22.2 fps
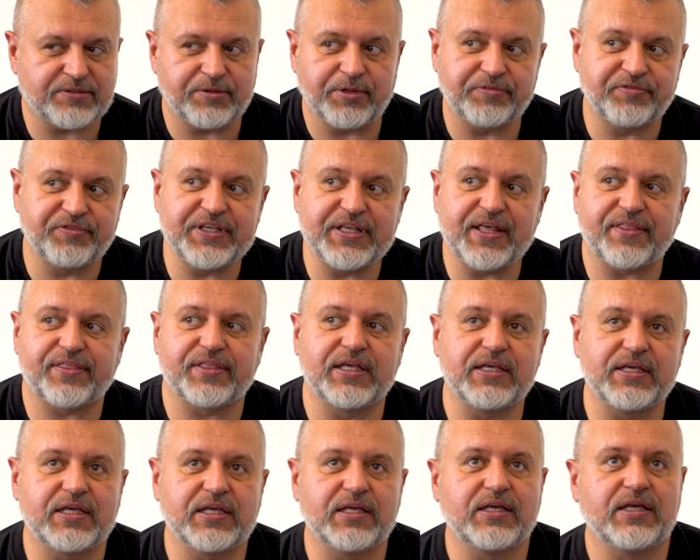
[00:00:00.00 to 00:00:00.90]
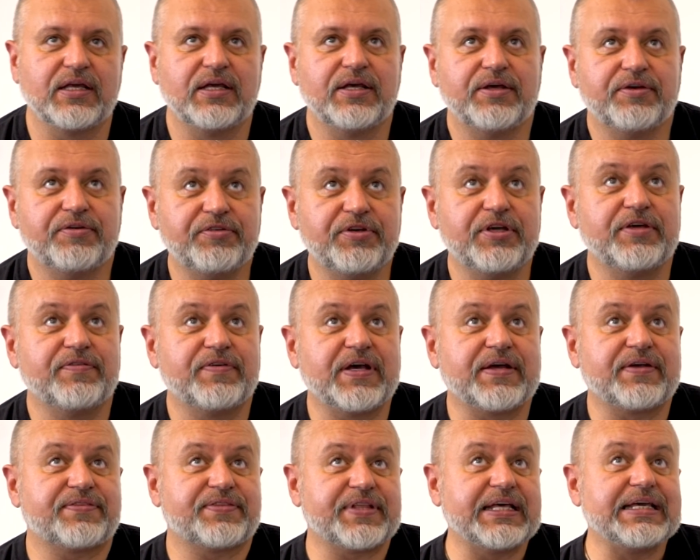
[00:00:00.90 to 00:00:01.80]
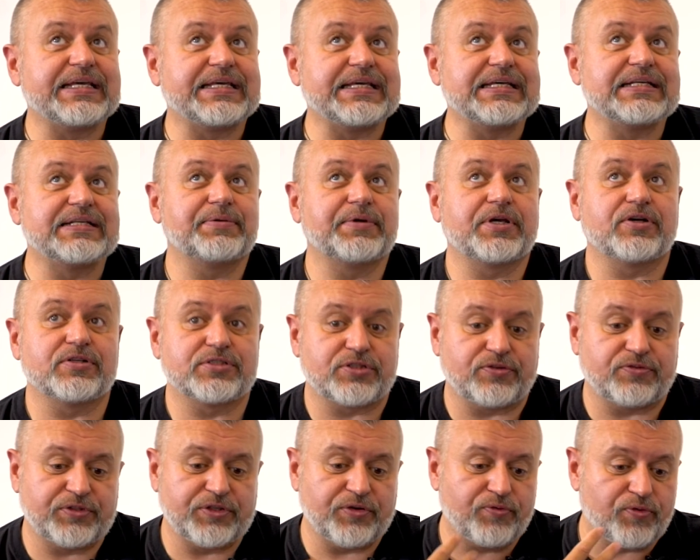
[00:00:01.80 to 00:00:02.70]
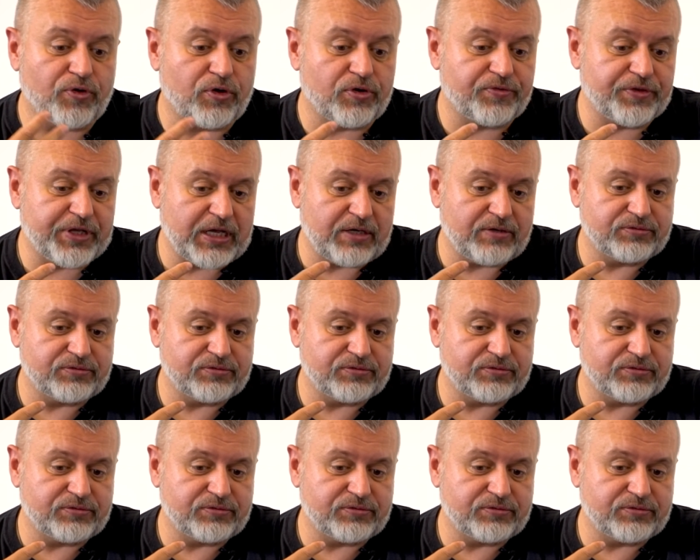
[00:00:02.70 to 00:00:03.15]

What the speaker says: So we were thinking because of the war.